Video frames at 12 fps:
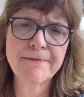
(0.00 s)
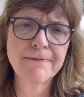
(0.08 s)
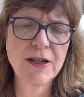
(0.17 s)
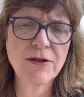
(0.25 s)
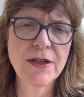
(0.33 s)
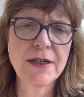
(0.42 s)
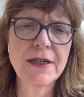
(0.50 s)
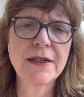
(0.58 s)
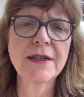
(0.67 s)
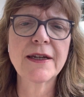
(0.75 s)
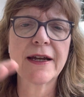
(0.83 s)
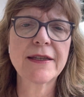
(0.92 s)
there's a
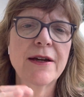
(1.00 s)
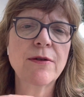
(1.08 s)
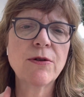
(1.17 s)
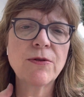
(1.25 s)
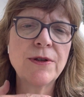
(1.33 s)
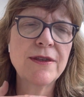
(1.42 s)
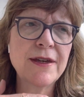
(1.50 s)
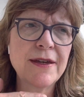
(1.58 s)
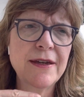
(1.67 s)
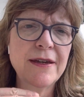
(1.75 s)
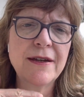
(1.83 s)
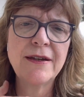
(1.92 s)
disconnect. They were only
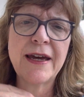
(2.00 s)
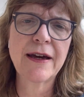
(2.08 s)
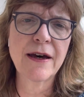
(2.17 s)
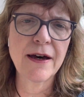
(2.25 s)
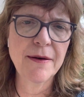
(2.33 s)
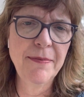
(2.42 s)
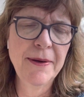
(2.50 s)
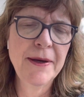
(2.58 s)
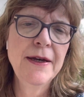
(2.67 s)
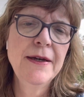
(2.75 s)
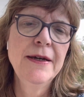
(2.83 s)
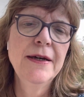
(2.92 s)
thinking neck up
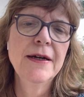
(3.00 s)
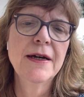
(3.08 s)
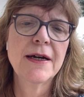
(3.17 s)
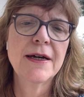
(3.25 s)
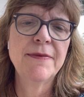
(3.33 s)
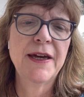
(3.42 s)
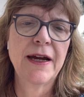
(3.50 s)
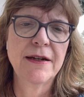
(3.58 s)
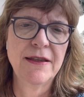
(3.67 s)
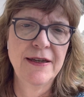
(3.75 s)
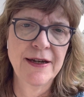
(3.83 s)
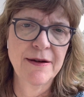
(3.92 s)
um, they had
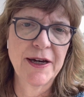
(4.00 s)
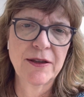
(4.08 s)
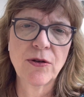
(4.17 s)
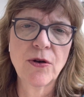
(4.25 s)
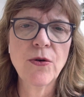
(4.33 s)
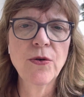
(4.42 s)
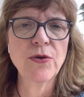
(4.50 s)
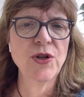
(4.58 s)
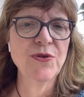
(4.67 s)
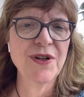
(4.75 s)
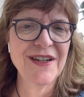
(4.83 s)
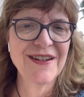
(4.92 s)
to think about the whole
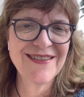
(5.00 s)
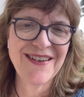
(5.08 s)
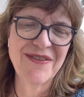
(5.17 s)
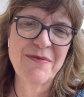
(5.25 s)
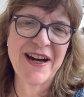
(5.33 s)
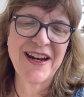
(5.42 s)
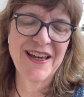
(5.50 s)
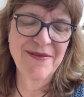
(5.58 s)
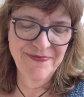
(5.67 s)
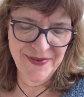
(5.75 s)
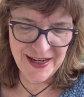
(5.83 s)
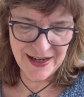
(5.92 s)
unit of the body.
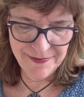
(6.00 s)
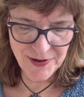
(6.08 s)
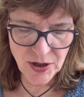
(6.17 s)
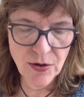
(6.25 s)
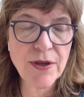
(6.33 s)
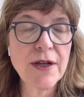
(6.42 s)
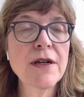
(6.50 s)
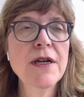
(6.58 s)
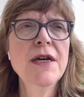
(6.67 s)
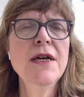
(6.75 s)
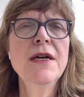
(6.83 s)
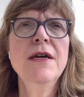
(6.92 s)
Yeah. So they
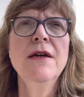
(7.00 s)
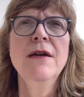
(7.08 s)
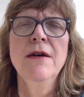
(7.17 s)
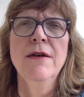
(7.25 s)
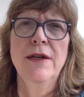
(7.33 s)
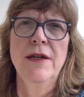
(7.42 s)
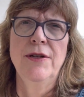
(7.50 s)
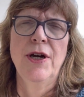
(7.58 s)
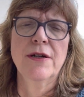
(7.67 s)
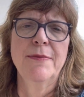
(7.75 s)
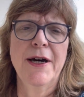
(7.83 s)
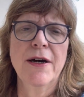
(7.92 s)
they
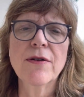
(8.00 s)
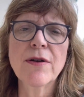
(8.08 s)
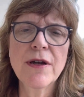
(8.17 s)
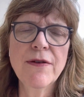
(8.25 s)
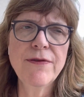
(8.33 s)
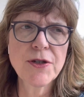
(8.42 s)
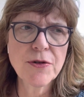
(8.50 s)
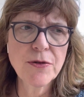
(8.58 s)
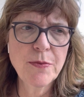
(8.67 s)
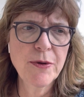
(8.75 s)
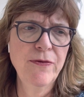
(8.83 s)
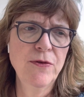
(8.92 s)
talked about physical
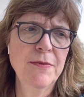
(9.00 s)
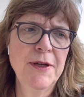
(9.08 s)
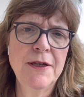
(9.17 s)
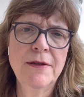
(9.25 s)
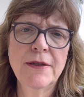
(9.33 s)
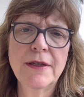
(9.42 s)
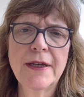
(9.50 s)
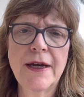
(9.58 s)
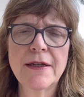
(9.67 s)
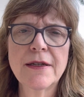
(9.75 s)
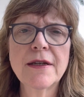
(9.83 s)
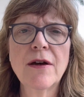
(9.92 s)
performance
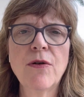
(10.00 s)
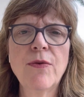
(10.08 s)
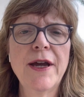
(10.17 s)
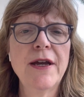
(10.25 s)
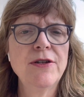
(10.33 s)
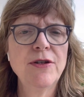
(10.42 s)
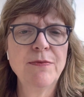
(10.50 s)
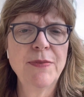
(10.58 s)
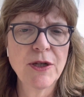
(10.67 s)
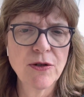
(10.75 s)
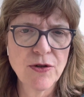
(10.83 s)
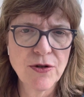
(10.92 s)
as a way to
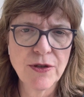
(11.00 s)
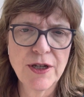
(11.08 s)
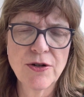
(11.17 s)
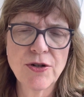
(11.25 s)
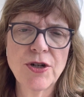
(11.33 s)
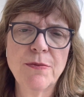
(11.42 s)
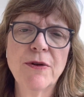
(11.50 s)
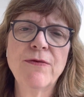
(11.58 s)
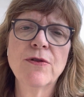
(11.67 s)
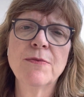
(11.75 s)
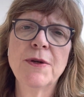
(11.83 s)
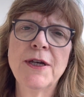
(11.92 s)
build your leadership
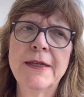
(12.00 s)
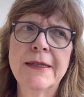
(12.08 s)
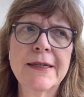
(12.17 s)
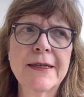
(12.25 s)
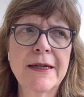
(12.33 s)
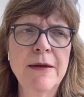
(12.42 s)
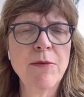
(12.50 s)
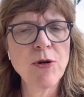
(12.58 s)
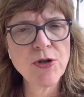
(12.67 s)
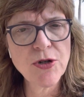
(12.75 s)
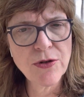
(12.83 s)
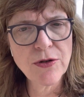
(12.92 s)
performance,
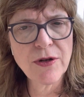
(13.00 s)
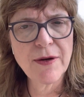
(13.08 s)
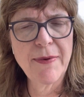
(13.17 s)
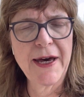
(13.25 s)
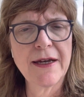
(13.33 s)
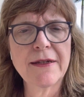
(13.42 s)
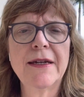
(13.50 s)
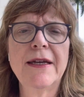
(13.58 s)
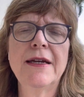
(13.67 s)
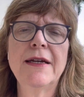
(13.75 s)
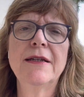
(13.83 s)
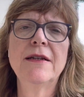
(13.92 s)
emotional
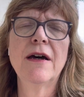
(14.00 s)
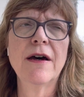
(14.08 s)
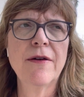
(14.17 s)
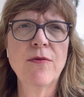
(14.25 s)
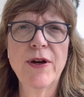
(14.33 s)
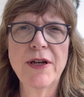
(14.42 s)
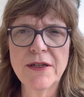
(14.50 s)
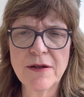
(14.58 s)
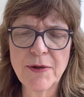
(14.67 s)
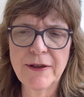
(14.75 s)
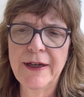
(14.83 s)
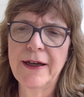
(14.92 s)
capacity, uh, ways to
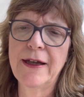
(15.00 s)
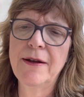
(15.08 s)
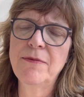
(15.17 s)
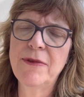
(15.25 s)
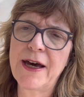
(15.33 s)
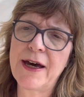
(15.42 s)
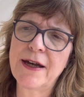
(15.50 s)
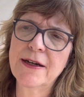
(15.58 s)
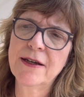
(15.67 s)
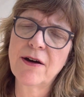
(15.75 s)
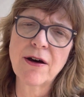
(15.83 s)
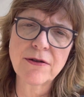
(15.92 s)
build that, that,
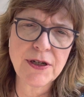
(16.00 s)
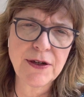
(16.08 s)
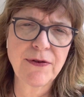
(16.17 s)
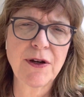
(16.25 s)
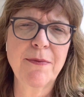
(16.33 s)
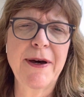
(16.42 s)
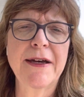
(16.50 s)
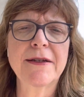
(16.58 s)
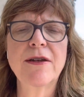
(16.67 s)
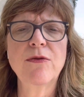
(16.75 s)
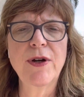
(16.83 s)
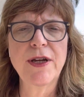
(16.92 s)
cognitive
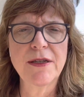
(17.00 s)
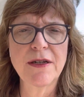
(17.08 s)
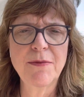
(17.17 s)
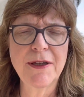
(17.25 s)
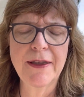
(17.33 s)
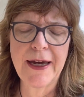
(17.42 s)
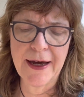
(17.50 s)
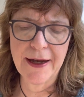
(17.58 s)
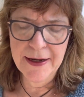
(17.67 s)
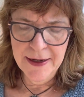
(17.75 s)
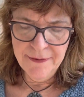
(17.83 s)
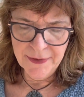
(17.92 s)
capacity, ways to build that,
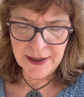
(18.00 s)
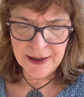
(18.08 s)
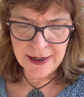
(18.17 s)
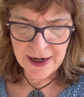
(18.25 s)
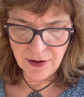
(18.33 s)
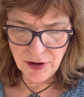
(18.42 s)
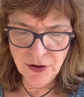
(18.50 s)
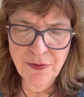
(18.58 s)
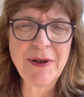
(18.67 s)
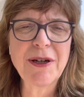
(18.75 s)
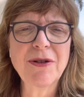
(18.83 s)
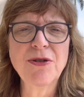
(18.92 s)
and then how do you
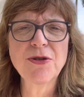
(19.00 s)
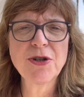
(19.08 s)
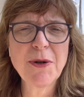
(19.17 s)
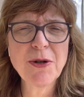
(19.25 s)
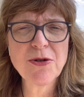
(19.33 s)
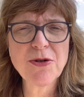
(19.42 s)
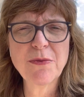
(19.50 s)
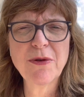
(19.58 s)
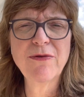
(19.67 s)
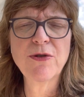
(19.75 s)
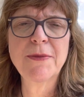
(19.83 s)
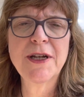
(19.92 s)
build your spiritual
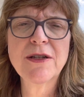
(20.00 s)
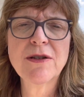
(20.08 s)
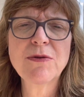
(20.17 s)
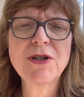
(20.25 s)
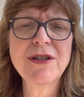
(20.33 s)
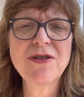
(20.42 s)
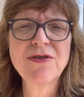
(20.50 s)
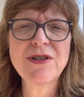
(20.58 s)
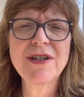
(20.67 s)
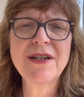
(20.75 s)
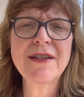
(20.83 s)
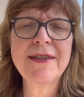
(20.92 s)
performance, which is
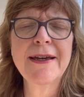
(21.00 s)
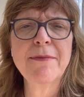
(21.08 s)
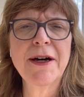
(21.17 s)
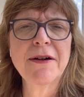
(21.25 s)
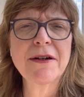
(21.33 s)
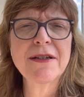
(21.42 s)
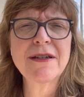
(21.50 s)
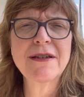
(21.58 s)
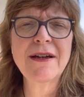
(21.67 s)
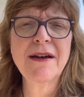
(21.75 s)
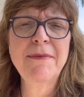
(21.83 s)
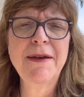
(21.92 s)
interesting to think about because that's
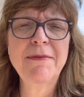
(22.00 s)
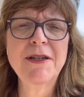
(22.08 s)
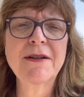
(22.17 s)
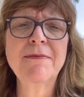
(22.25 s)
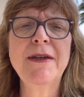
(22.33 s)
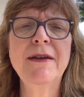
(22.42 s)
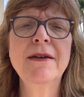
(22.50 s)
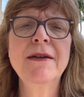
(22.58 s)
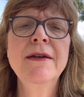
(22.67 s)
not maybe something